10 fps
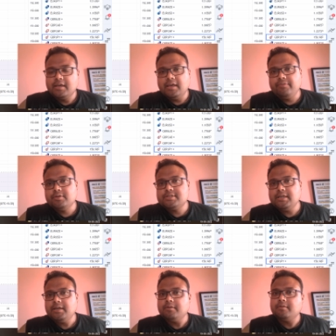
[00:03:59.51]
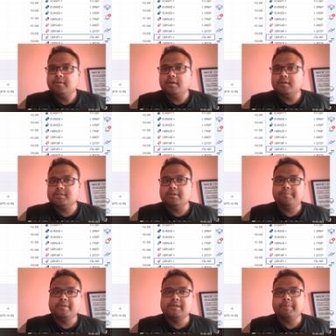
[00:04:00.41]
If you see
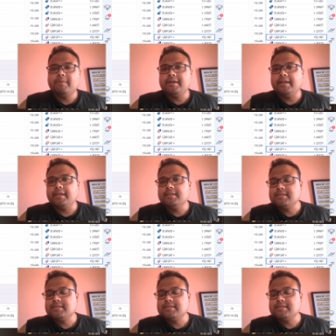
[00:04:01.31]
GBP JPY taking